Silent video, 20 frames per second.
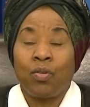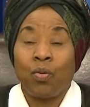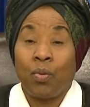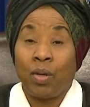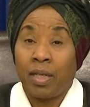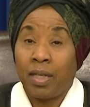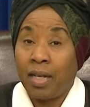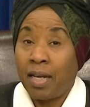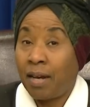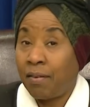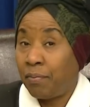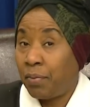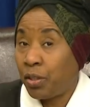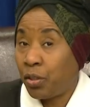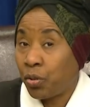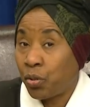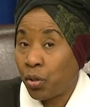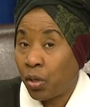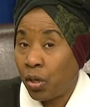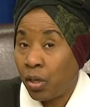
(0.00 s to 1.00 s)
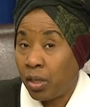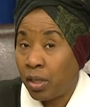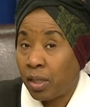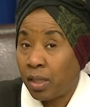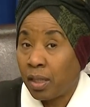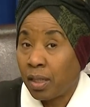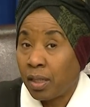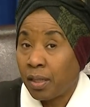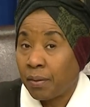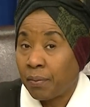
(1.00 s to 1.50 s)
to what they have been taught.
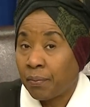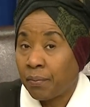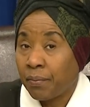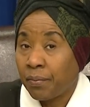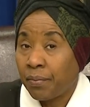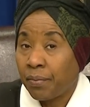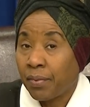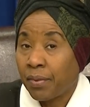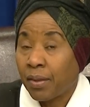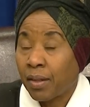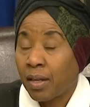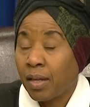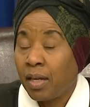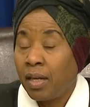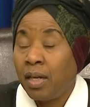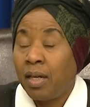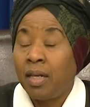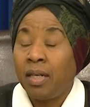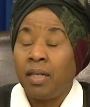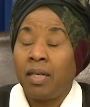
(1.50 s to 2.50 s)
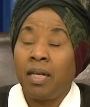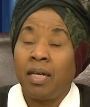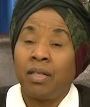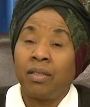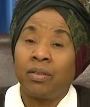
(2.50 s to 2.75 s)
They